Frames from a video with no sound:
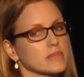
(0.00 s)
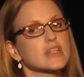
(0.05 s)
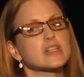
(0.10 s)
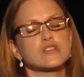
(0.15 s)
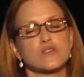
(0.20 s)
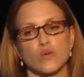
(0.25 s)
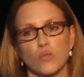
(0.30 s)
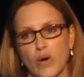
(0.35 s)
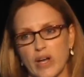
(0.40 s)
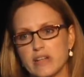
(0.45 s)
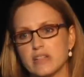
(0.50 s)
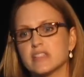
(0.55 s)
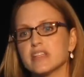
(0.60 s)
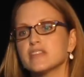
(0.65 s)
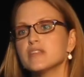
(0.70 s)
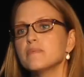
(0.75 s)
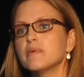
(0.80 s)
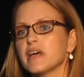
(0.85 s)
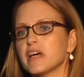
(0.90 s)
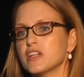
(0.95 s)
So he went and
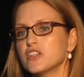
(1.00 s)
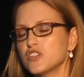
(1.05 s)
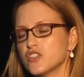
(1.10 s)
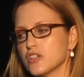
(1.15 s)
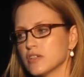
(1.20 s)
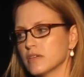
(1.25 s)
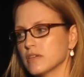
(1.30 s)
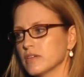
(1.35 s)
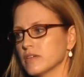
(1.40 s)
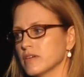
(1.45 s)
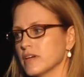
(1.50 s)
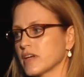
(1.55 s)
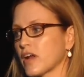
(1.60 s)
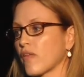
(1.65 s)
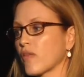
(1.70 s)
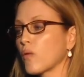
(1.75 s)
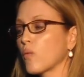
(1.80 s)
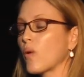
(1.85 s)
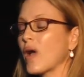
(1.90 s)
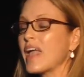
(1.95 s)
did the pitch, and
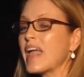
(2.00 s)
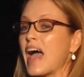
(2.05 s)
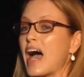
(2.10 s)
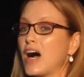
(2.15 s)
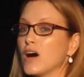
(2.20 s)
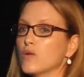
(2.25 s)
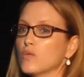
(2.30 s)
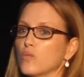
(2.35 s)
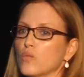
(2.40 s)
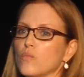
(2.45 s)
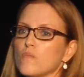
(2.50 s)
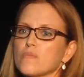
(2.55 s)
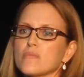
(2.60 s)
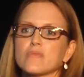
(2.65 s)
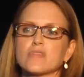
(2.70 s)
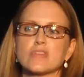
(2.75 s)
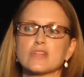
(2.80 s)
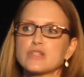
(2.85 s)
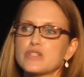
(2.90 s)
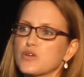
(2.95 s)
on the way out,
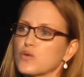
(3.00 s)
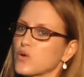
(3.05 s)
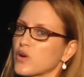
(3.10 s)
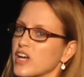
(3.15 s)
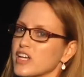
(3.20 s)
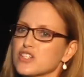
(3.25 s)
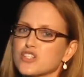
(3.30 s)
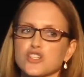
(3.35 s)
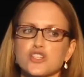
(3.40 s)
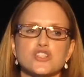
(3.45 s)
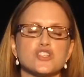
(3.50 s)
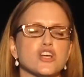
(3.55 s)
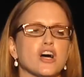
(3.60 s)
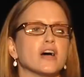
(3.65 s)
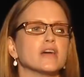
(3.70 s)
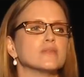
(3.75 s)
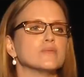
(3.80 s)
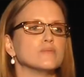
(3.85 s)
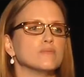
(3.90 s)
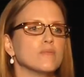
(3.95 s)
door had just
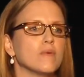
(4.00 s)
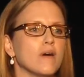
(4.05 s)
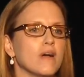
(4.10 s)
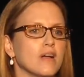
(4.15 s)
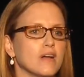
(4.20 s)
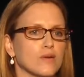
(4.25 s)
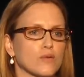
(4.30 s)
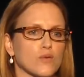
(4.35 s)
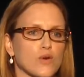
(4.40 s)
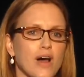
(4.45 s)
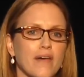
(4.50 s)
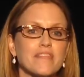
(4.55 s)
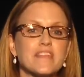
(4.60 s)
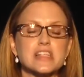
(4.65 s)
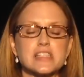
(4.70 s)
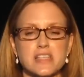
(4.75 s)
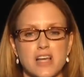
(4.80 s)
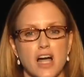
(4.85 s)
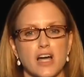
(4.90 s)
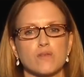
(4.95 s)
shut, we're on
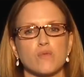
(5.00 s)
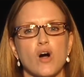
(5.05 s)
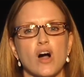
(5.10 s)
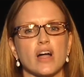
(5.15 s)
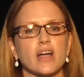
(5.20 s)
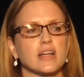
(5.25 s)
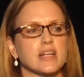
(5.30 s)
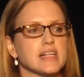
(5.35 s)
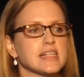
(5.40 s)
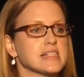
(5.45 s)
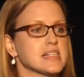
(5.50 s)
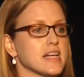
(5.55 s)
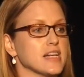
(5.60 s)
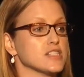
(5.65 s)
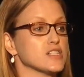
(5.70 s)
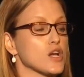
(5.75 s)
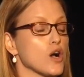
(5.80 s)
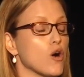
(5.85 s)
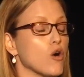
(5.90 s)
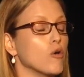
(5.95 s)
the sidewalk, and he
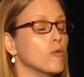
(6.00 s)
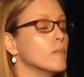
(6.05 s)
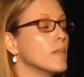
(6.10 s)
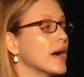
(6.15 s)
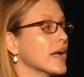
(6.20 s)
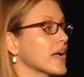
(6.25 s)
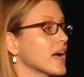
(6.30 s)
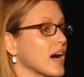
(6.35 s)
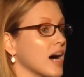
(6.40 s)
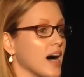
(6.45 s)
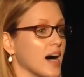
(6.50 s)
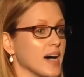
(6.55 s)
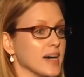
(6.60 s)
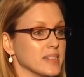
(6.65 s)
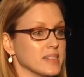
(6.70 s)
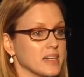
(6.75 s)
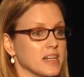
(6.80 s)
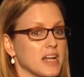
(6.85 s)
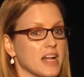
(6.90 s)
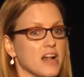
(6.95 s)
says, oh my
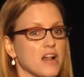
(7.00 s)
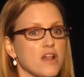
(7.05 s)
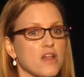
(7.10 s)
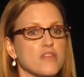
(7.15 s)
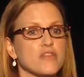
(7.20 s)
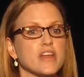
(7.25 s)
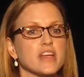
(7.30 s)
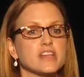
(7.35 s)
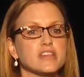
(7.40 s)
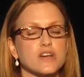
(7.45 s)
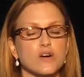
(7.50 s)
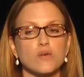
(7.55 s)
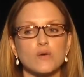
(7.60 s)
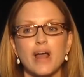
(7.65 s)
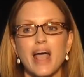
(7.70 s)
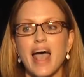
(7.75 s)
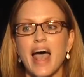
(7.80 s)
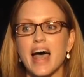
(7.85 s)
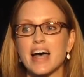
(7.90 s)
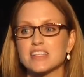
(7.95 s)
God, they
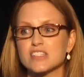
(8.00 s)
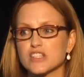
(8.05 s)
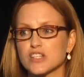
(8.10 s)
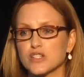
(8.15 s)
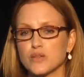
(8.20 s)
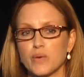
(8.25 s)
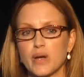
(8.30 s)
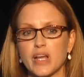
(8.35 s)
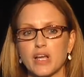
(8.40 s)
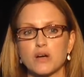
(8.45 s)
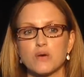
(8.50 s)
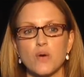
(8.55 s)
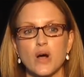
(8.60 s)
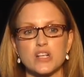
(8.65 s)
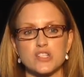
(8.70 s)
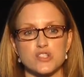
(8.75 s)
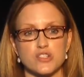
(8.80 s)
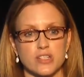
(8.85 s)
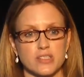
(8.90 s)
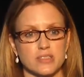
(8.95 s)
don't ask you any
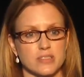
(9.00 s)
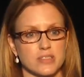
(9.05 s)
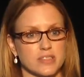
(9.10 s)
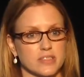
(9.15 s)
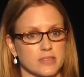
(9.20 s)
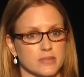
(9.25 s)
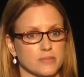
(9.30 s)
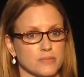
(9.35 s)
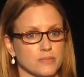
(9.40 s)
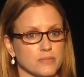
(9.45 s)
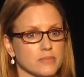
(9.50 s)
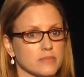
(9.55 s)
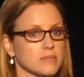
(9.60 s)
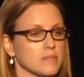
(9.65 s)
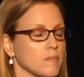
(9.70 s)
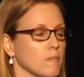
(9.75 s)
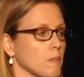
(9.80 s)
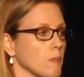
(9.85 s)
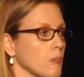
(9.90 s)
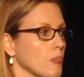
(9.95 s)
questions.
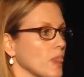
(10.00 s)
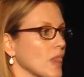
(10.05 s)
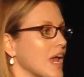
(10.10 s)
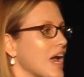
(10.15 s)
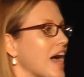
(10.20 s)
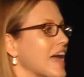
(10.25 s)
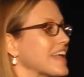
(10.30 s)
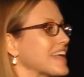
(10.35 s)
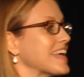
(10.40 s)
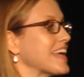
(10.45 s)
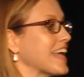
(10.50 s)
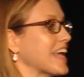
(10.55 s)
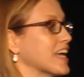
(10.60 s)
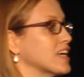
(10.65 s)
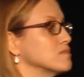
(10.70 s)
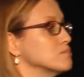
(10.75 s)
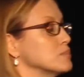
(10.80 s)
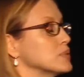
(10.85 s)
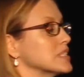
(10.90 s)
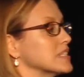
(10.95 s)
I
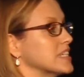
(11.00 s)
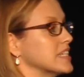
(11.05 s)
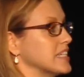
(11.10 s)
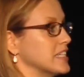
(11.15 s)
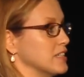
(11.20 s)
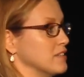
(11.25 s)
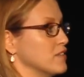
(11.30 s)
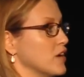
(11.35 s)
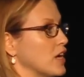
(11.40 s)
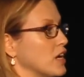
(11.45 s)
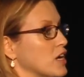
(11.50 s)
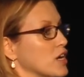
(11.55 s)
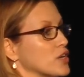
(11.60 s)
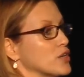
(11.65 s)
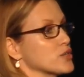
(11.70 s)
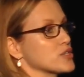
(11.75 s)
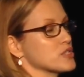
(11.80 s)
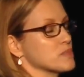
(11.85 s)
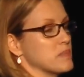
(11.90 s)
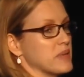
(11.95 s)
can't believe
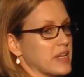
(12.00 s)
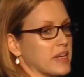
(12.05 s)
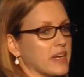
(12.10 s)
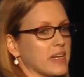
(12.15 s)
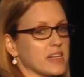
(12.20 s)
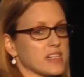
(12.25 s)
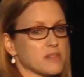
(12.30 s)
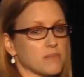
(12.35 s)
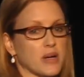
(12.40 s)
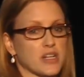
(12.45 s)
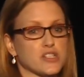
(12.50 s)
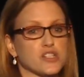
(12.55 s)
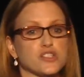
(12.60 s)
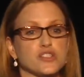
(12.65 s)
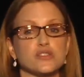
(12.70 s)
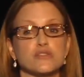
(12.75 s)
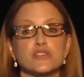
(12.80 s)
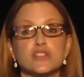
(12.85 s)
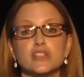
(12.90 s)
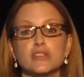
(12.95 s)
you're speaking as much
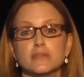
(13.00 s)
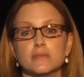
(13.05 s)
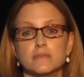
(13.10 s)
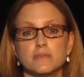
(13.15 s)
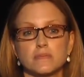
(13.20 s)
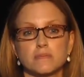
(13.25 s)
as you do.